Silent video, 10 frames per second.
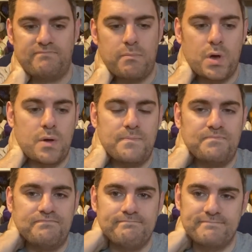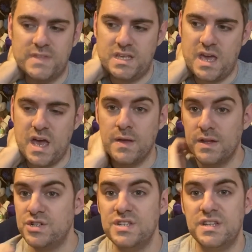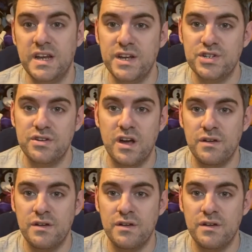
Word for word: But... yeah, that's just the nature